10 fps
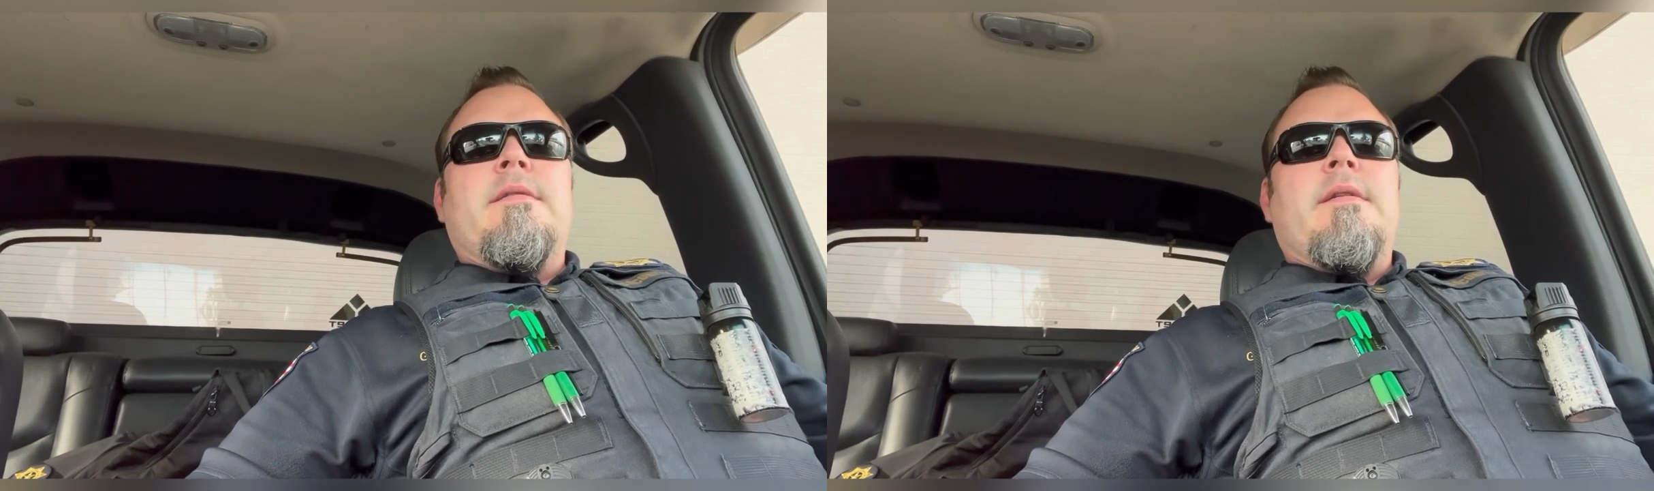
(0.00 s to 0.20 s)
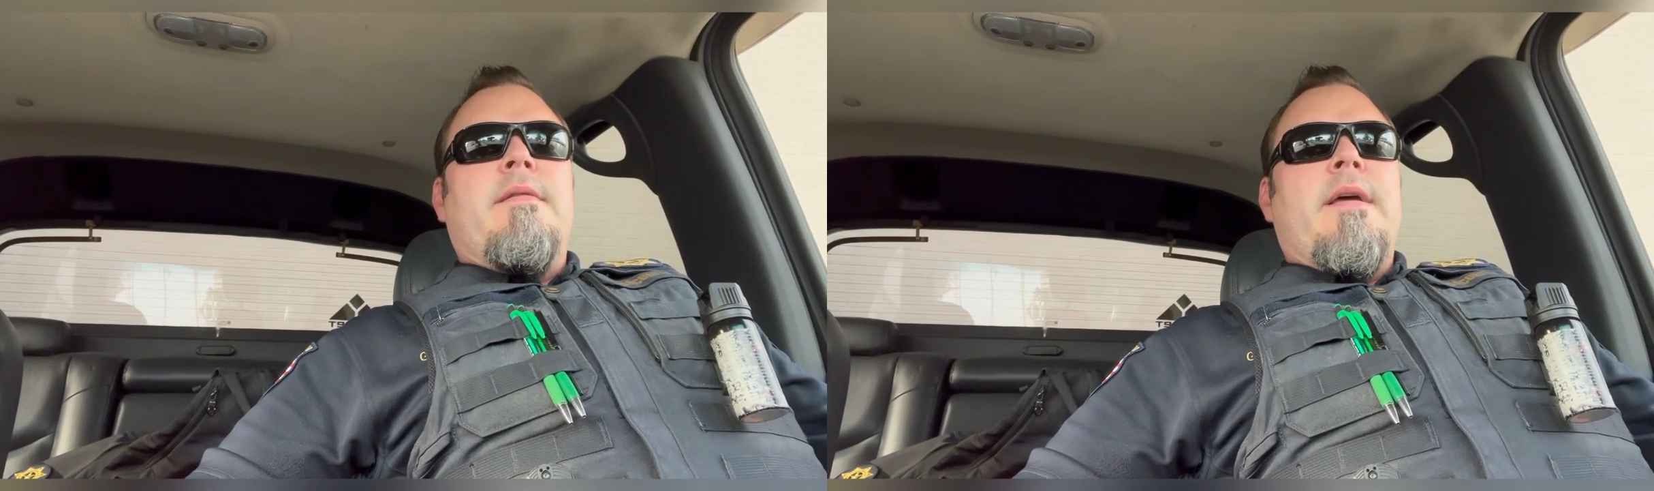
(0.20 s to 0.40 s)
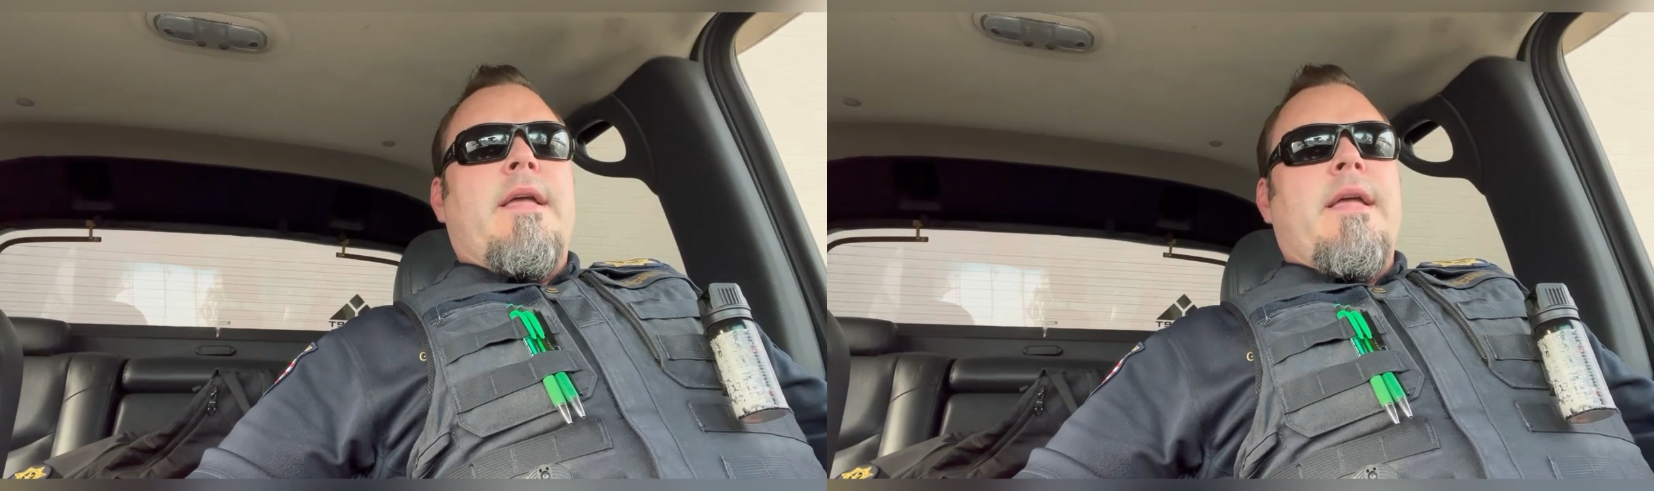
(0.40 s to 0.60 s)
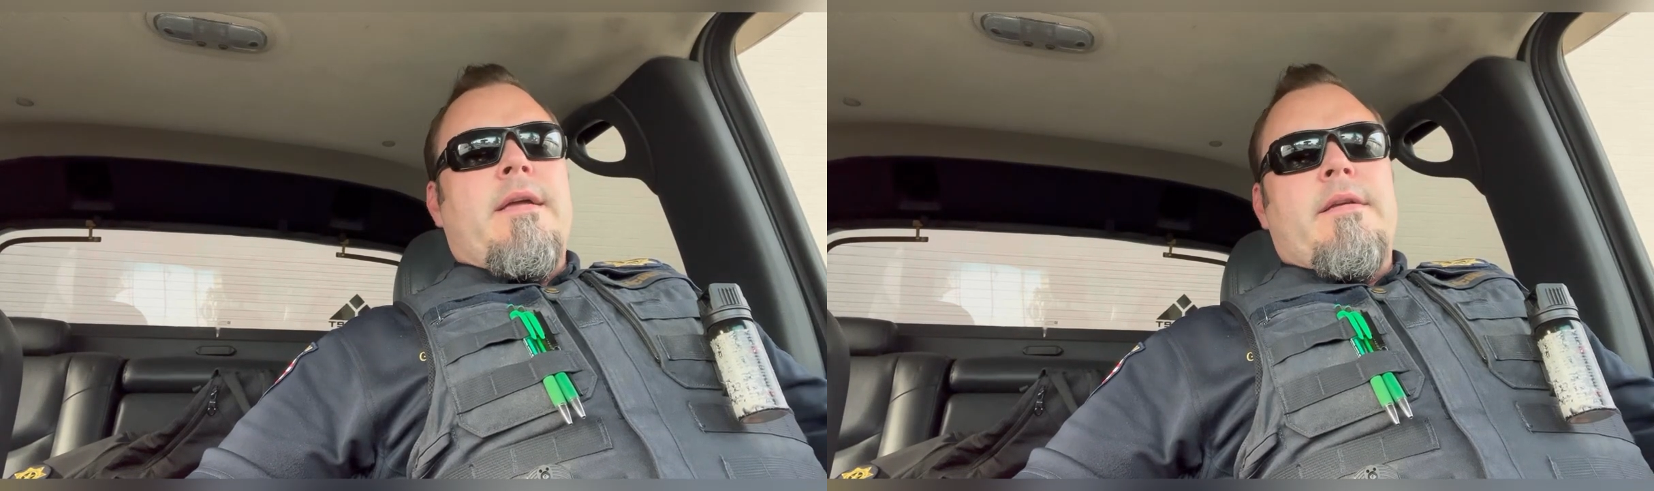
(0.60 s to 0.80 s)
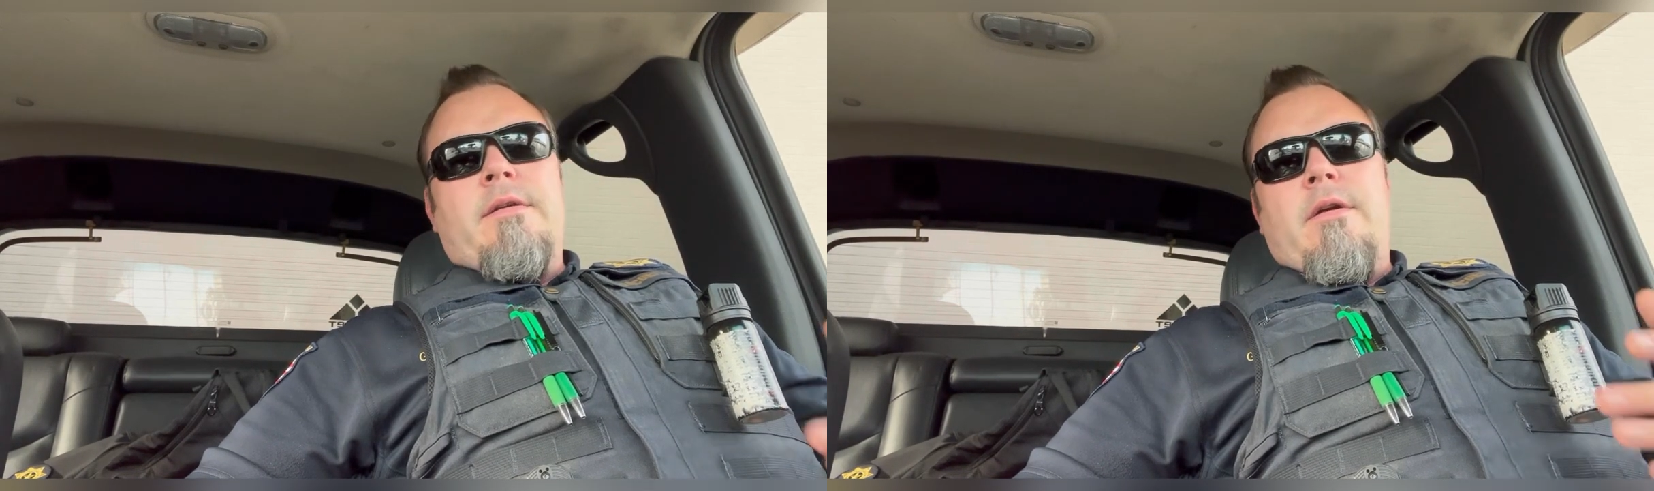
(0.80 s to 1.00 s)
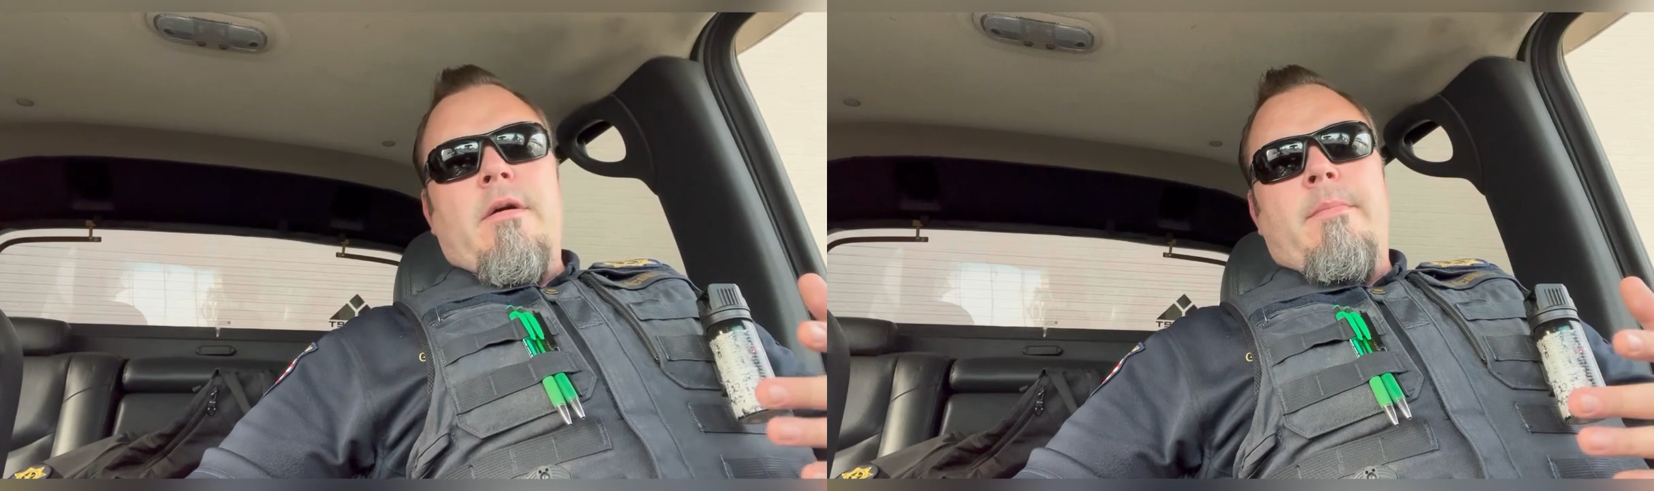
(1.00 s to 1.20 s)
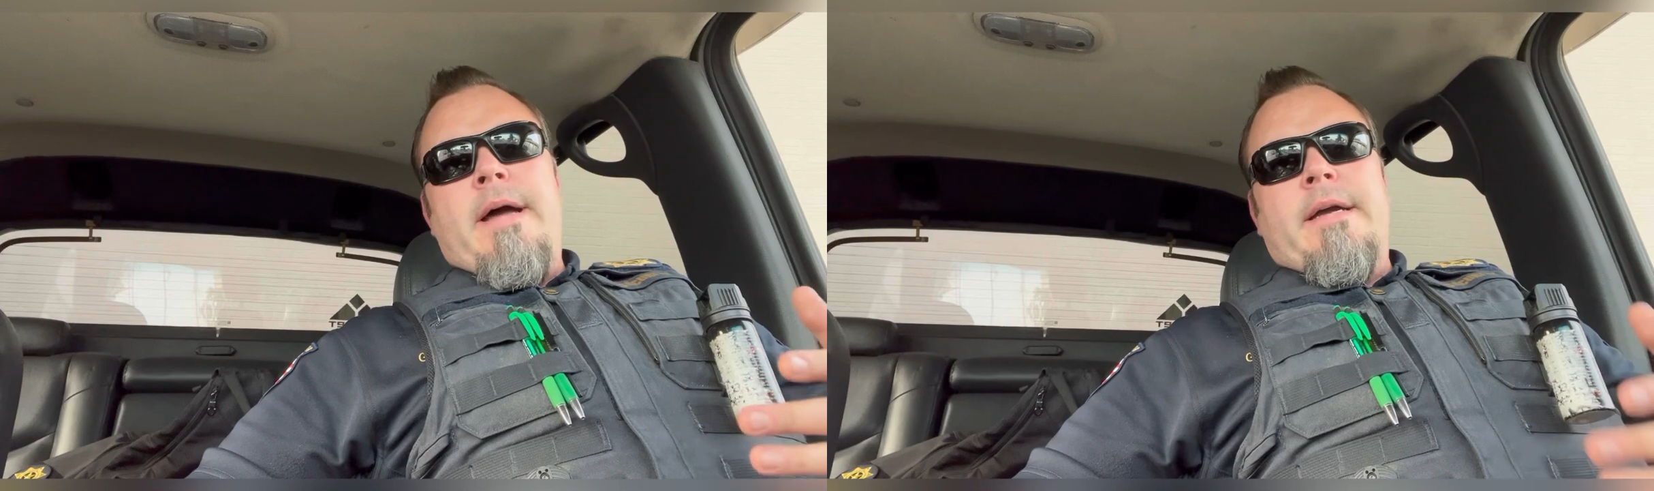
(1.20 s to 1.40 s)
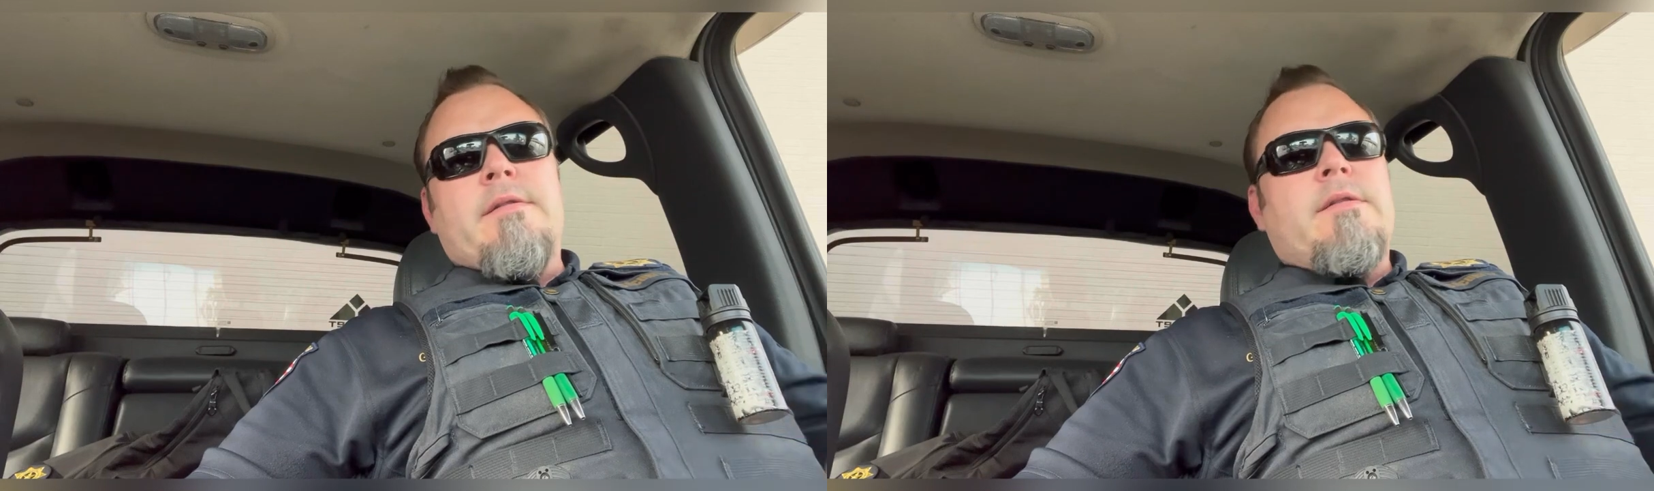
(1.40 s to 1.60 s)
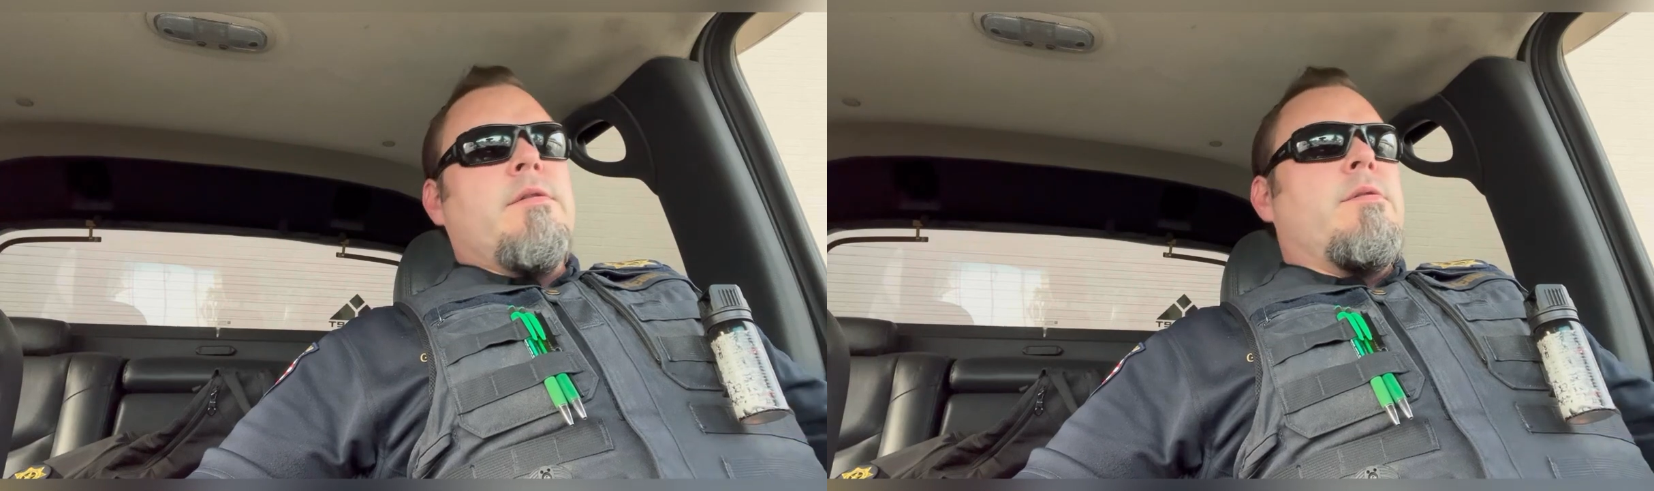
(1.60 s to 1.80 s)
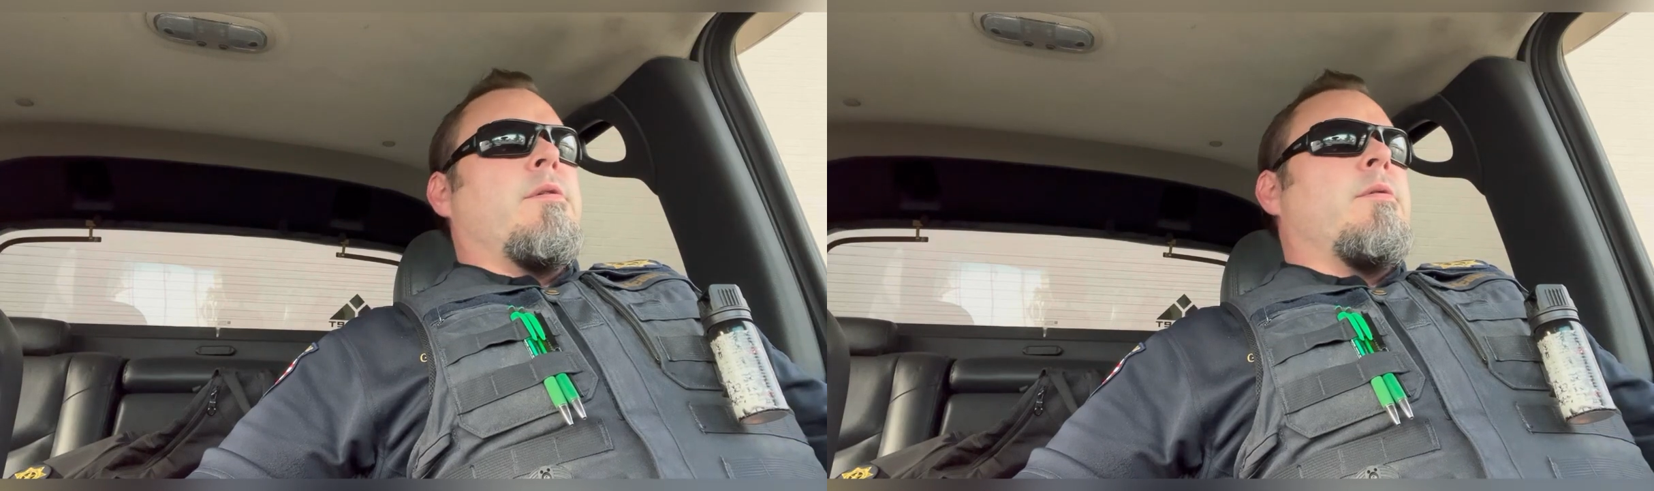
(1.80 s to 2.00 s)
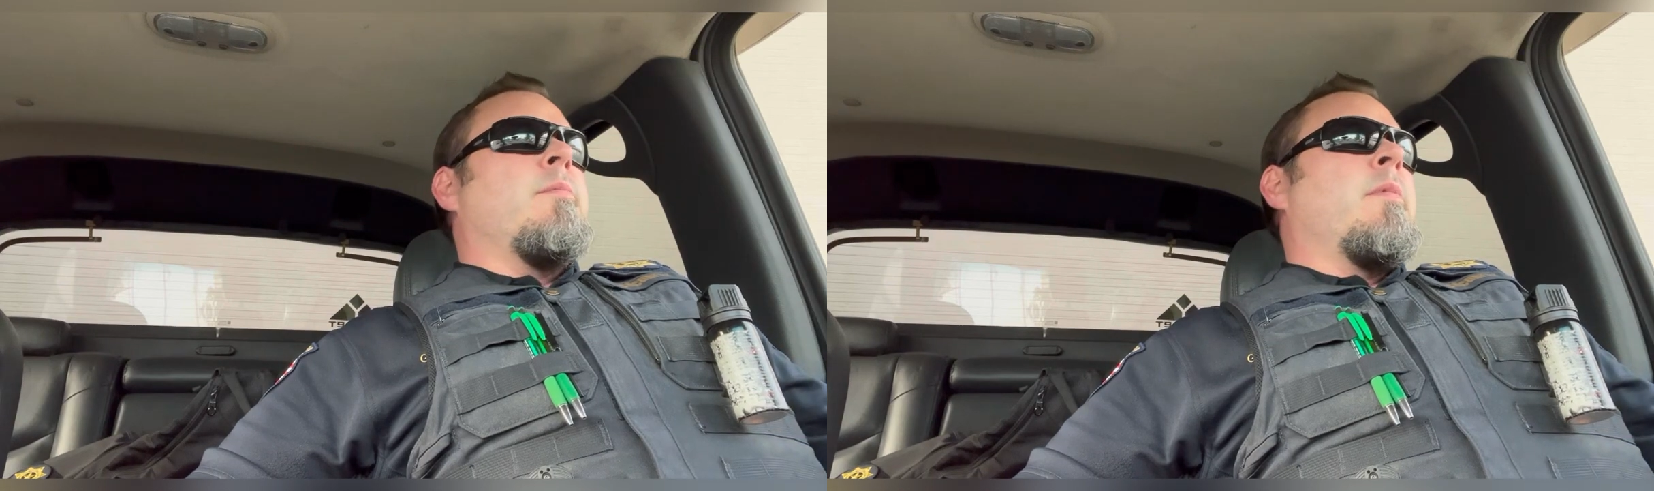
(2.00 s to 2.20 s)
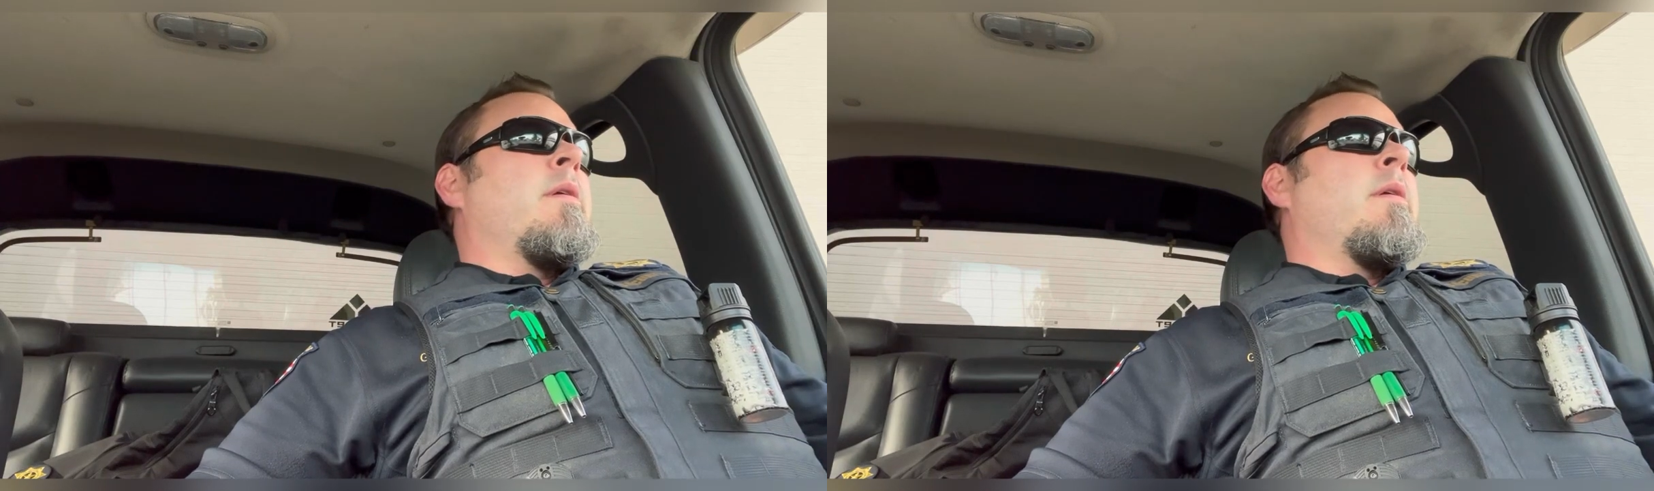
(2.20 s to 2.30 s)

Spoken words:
that they can't come back and sue you.